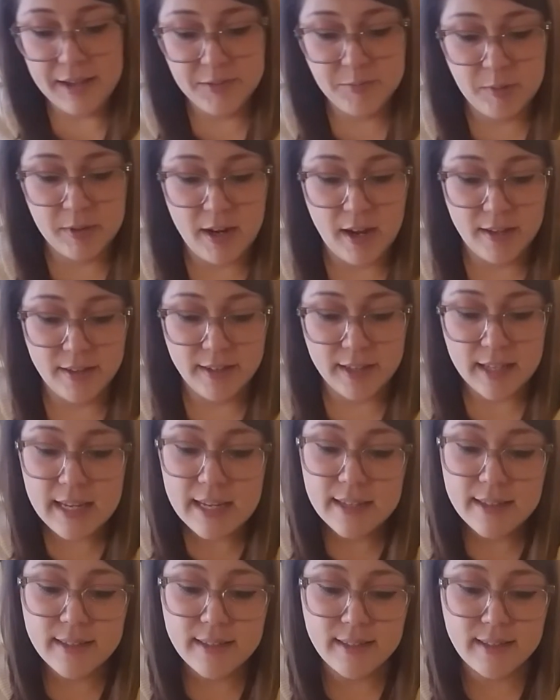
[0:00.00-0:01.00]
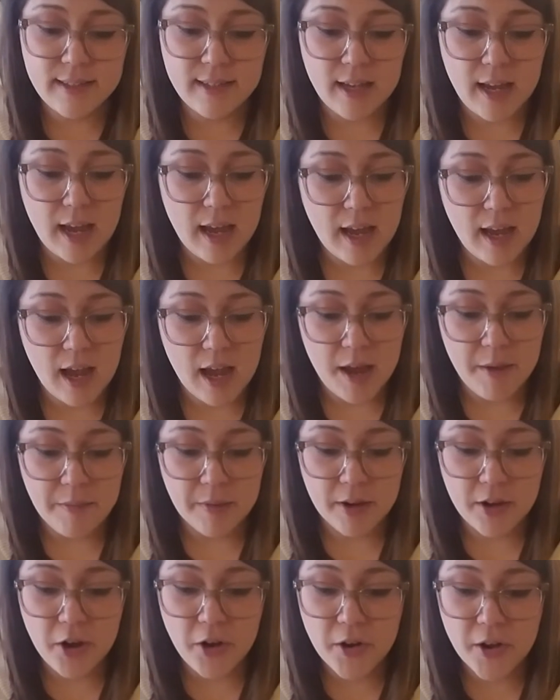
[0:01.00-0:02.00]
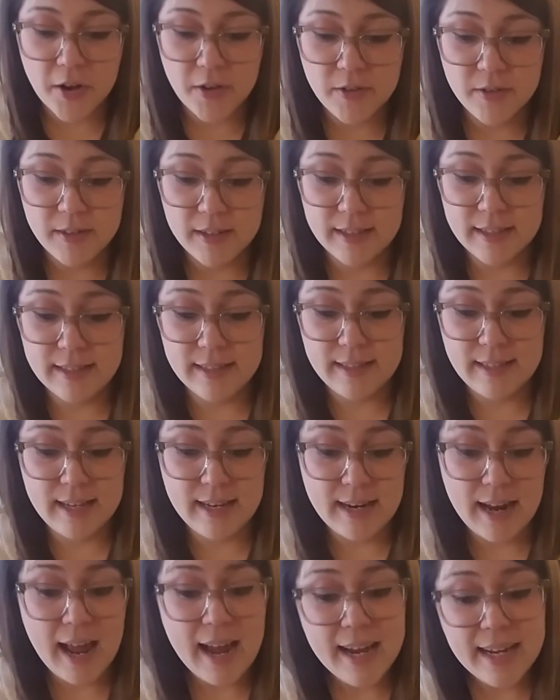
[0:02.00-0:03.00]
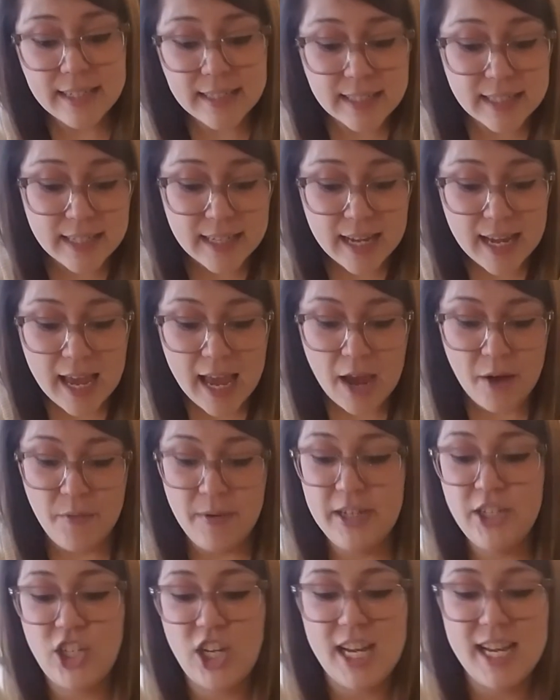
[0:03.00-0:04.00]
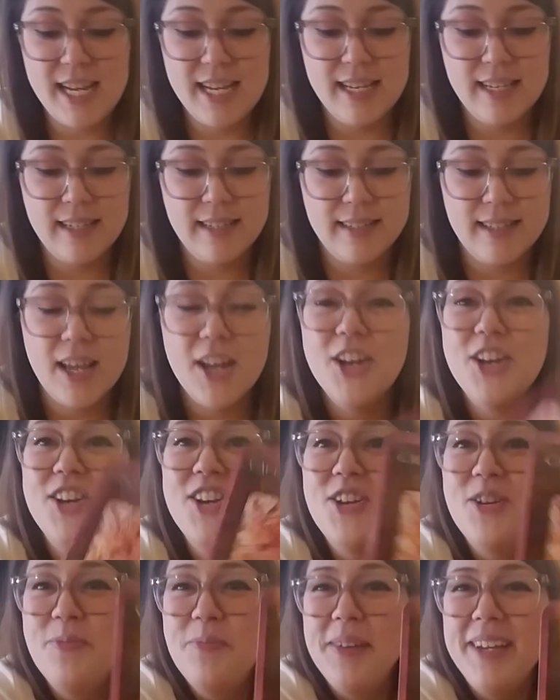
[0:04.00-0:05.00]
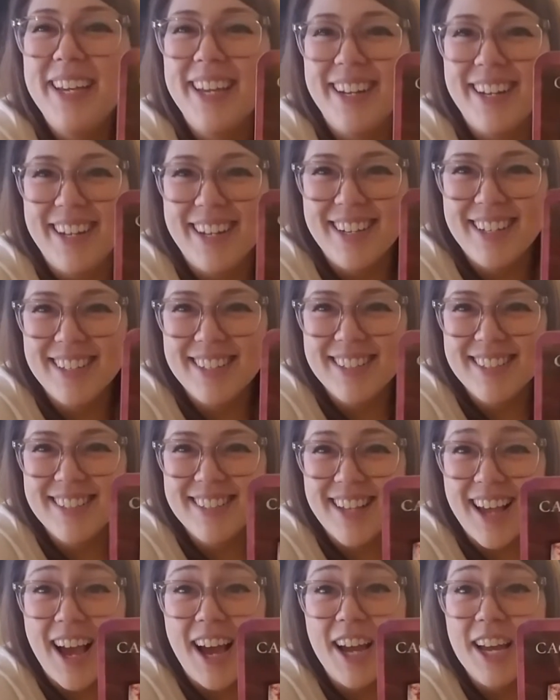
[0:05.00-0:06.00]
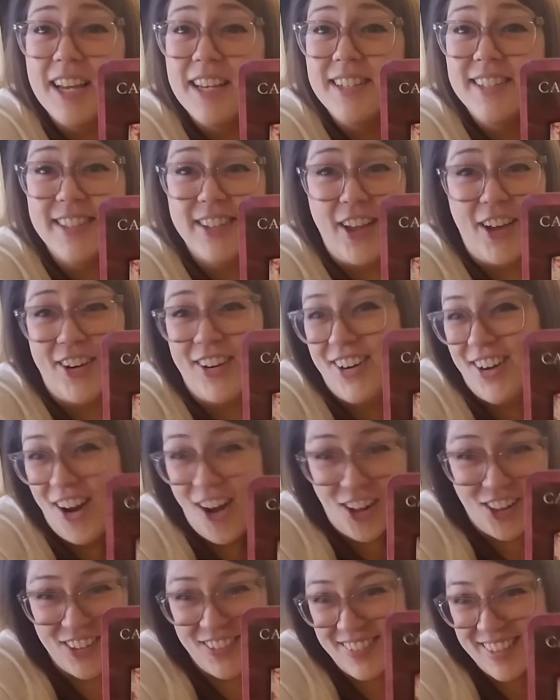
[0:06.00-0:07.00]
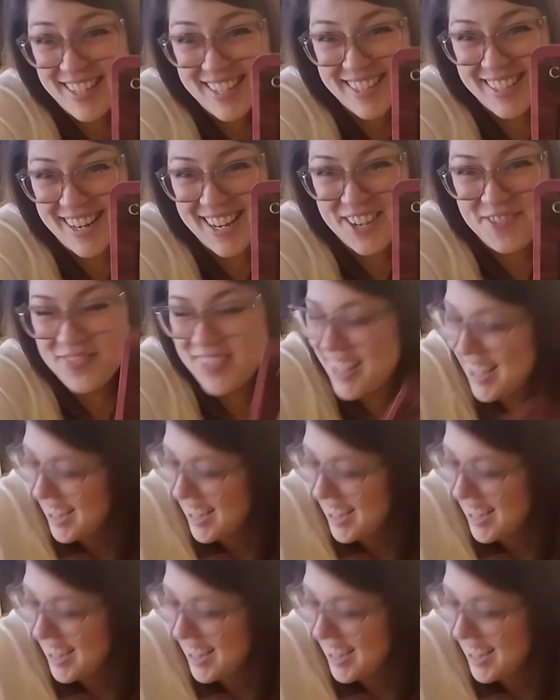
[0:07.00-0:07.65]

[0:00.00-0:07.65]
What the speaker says: but not least, Cocozinite, which is new beginnings. I slaughter all of these names.